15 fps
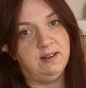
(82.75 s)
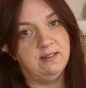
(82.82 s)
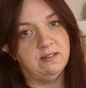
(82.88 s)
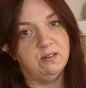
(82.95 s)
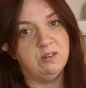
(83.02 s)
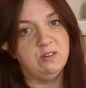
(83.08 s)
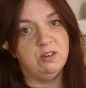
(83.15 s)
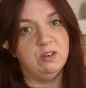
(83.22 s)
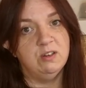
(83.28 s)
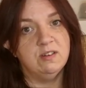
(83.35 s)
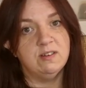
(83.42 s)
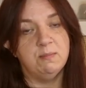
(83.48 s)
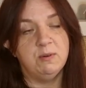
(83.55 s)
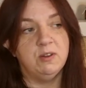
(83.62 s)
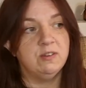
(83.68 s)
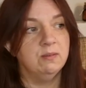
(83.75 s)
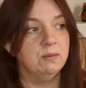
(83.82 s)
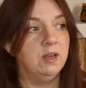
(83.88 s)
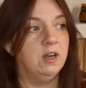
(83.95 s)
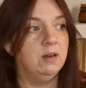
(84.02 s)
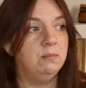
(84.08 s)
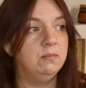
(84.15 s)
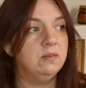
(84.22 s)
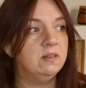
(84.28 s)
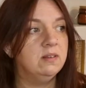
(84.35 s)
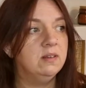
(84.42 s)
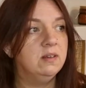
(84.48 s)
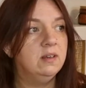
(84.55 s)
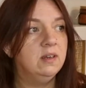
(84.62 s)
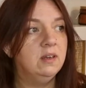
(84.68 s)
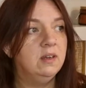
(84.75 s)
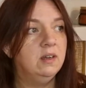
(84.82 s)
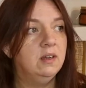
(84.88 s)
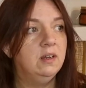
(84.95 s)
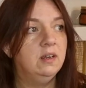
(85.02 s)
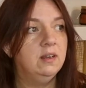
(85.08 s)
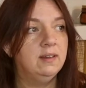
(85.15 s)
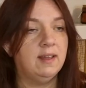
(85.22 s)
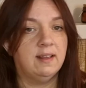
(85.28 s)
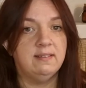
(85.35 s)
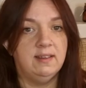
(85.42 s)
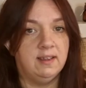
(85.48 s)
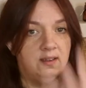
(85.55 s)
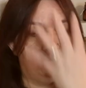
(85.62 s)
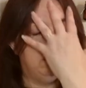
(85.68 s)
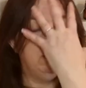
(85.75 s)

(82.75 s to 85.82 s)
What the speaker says: so as soon as the blossom comes, that's it.